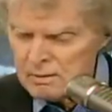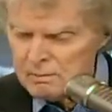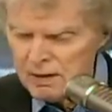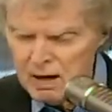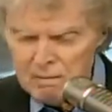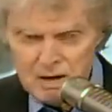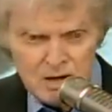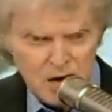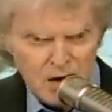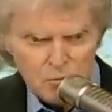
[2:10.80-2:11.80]
But, I mean,
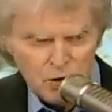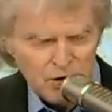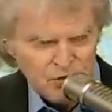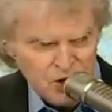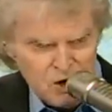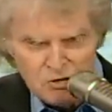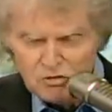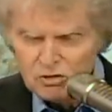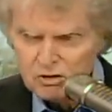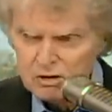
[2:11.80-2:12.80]
not one of
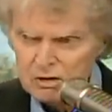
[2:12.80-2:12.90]
these.